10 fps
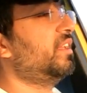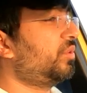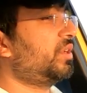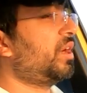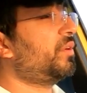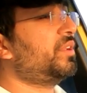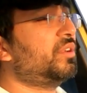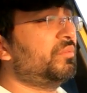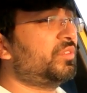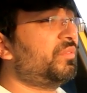Now in
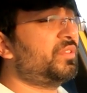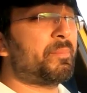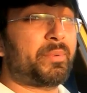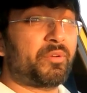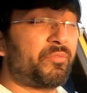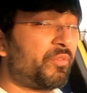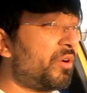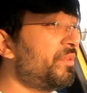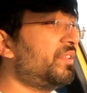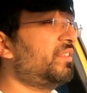terms of the
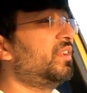performance,